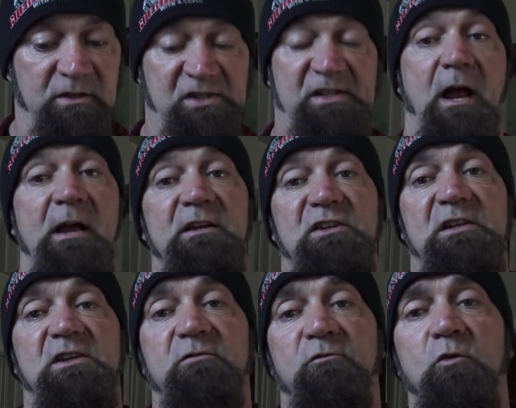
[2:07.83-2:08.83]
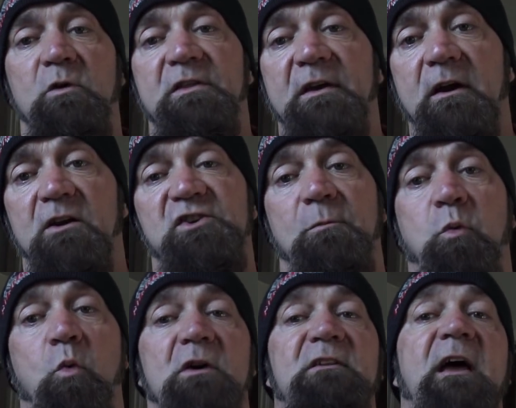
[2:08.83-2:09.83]
the science isn't really there to
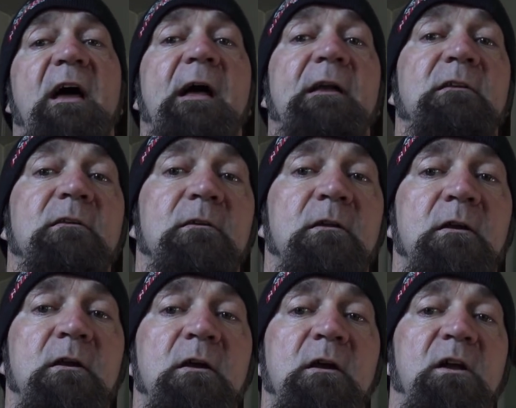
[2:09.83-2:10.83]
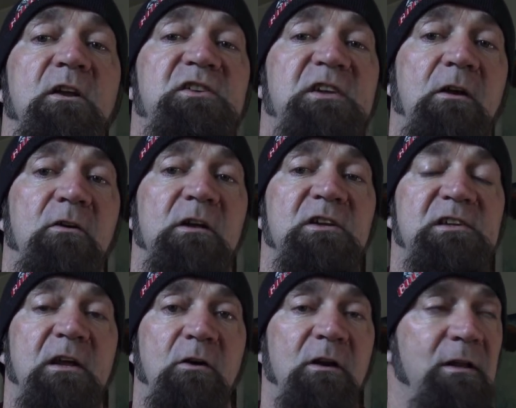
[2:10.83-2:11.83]
support that, and et cetera, et
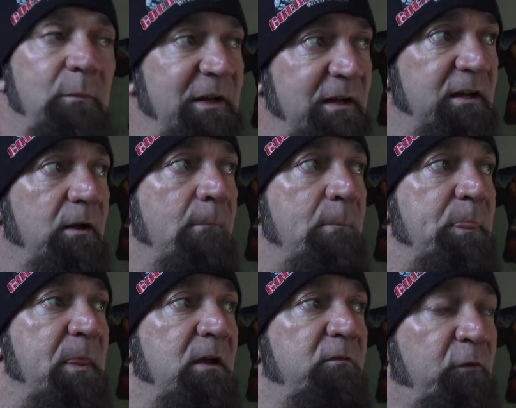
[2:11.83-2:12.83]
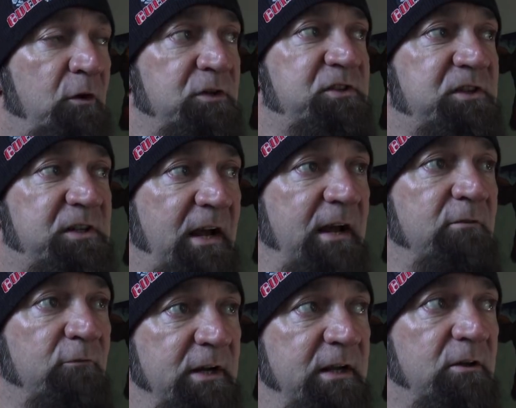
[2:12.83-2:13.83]
cetera. Let me first
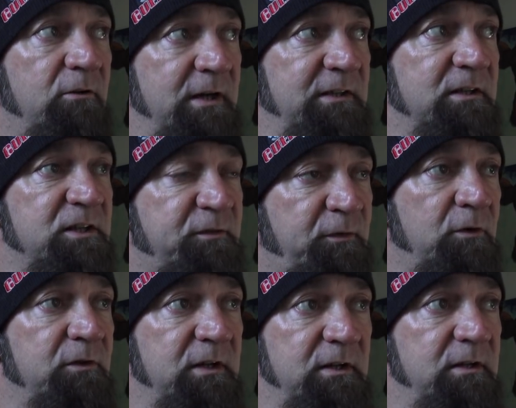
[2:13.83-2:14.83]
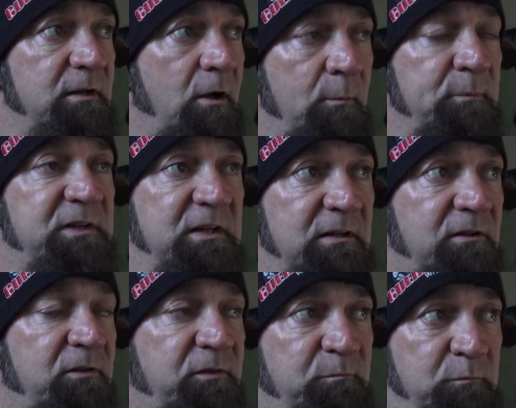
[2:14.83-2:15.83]
say, reiterate this for the
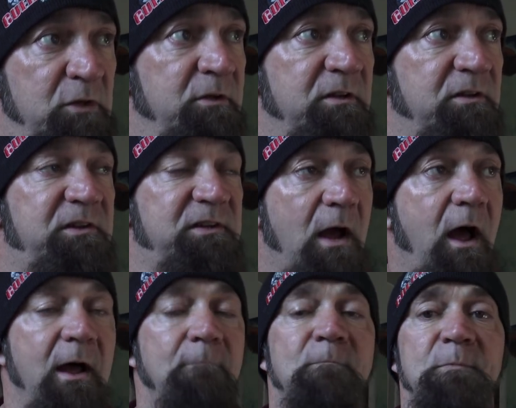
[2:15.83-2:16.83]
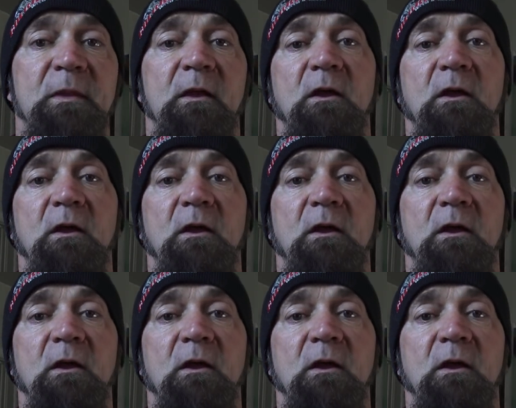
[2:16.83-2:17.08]
umpteenth millionth time.